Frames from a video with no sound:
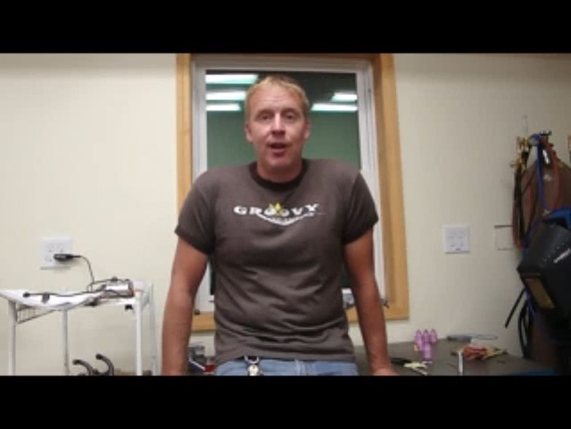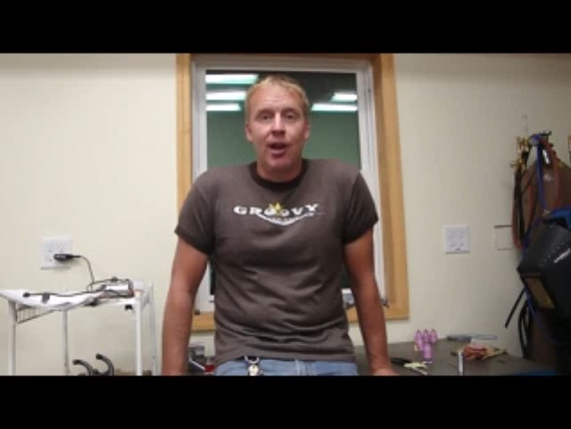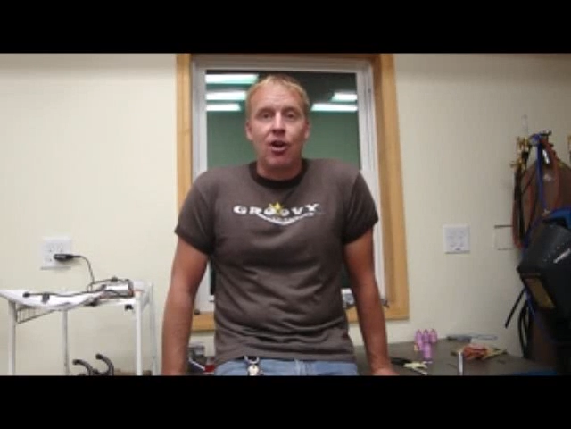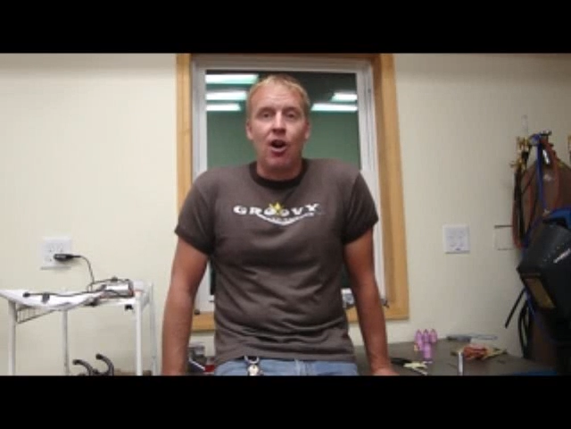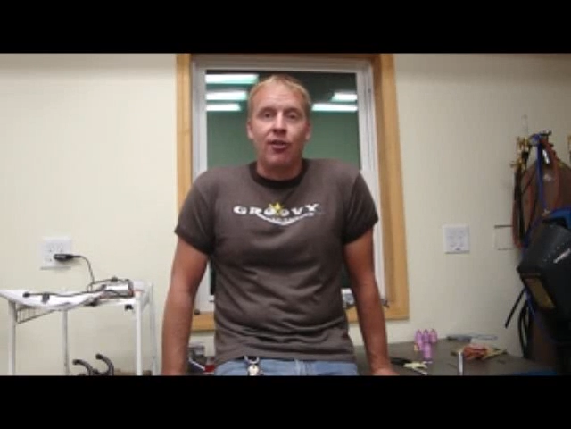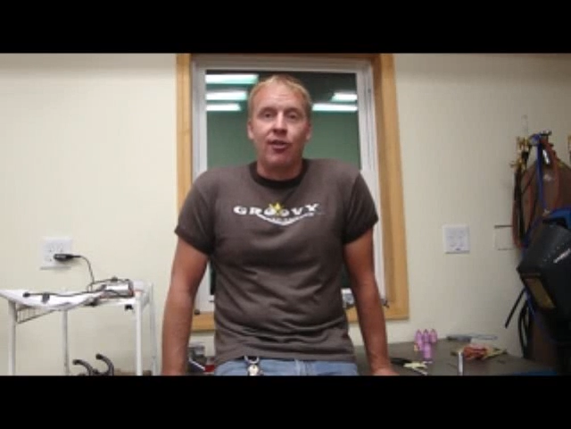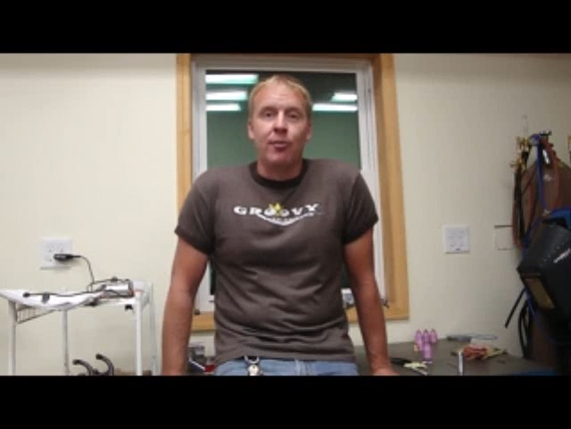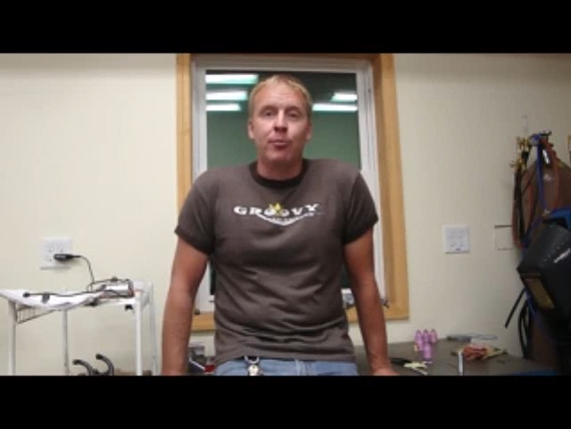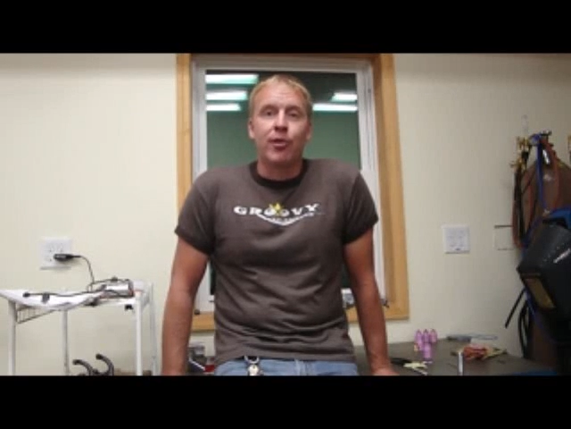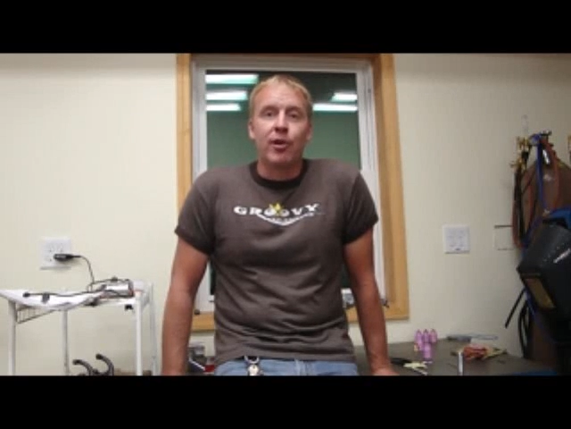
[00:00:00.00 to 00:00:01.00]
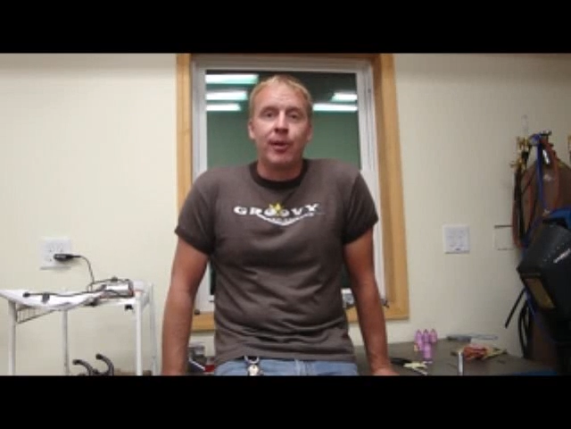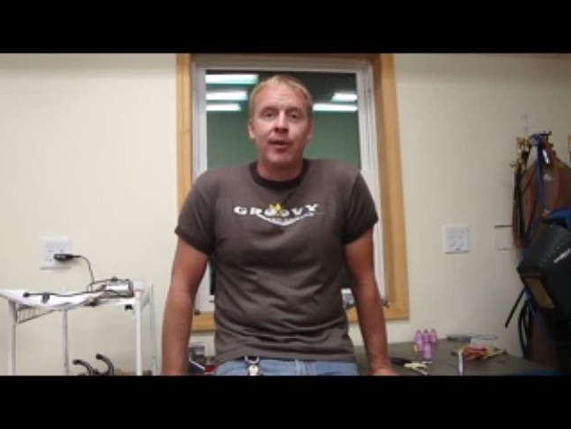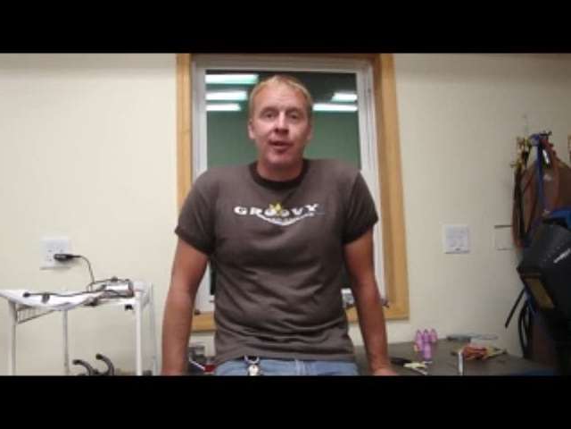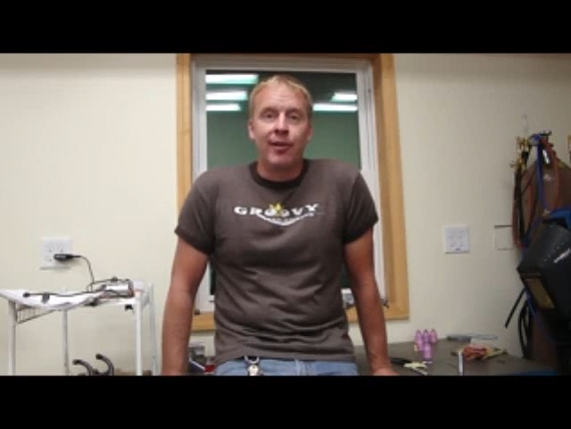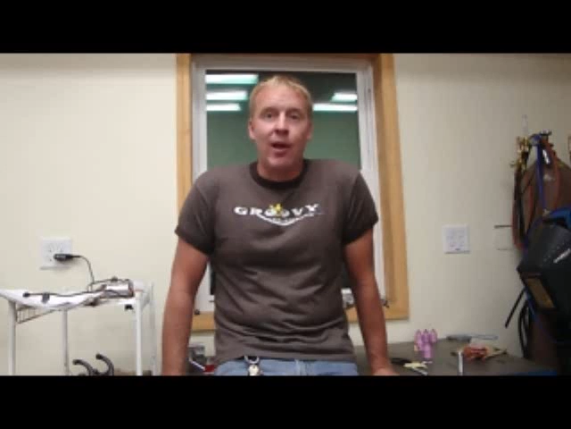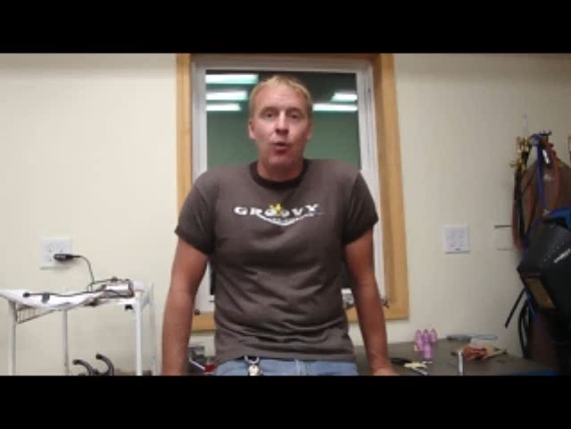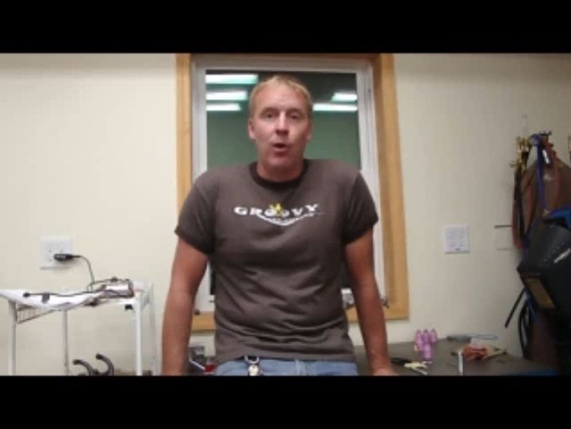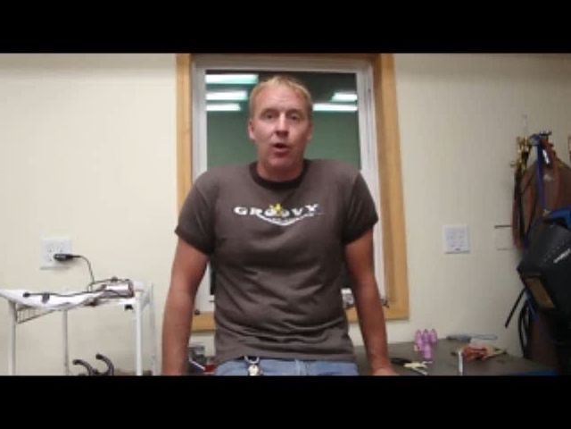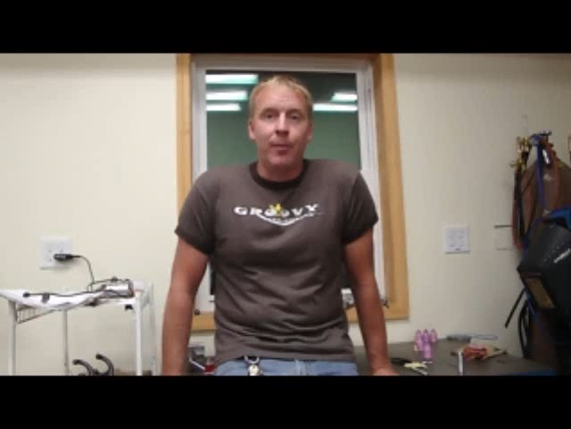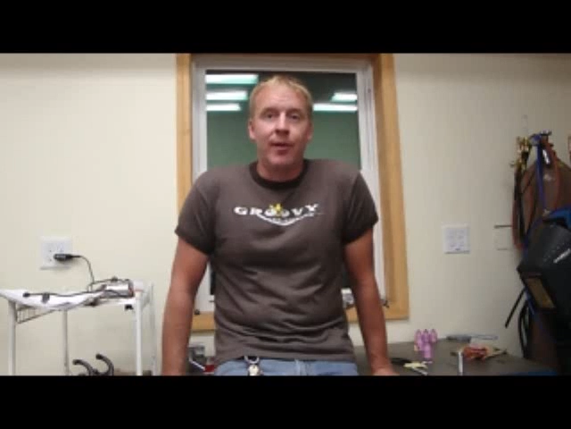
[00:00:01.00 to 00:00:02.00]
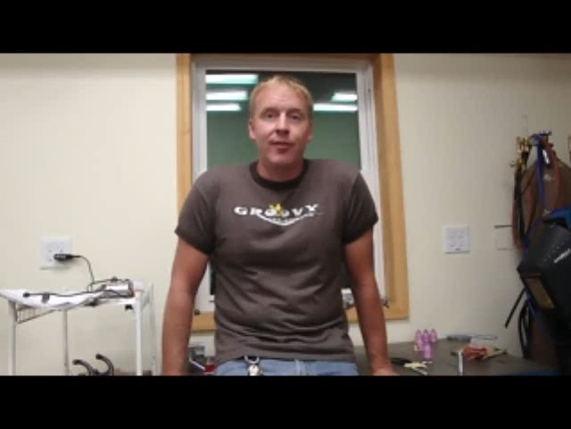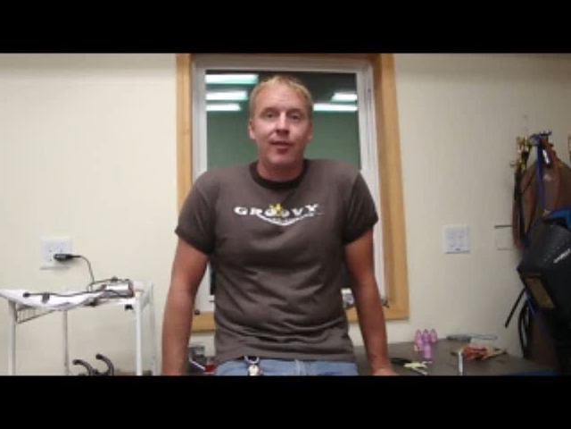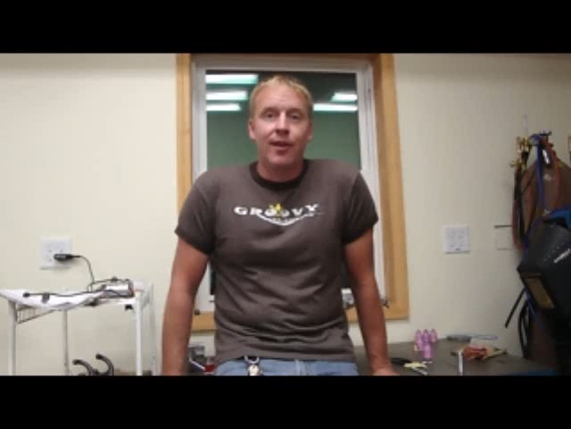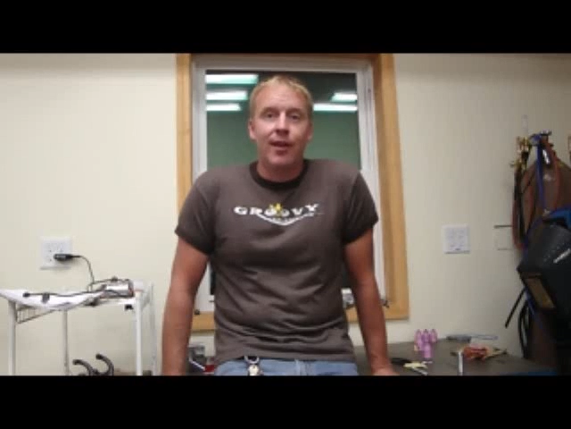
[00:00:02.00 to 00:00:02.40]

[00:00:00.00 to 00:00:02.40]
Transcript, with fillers: it causes embrittlement in that weldment